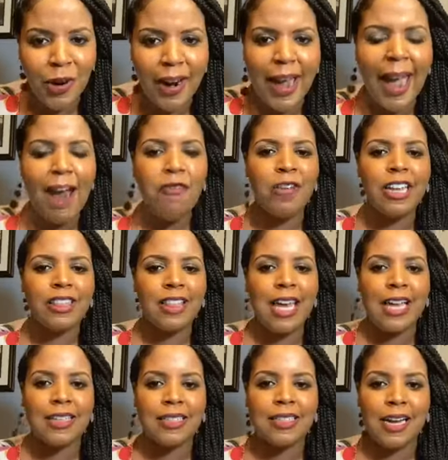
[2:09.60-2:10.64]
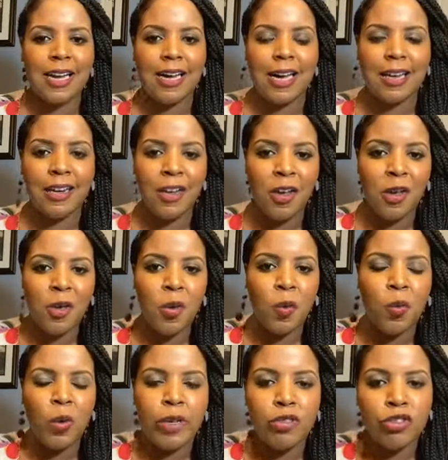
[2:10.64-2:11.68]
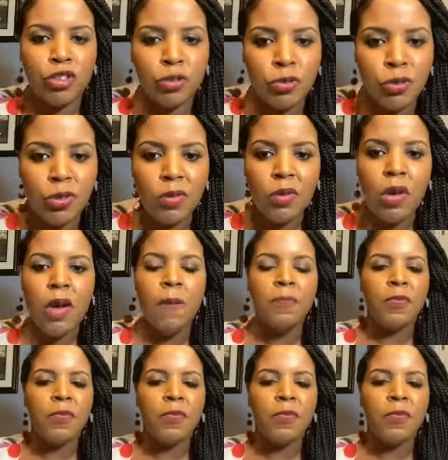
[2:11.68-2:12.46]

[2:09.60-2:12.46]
everything is done with true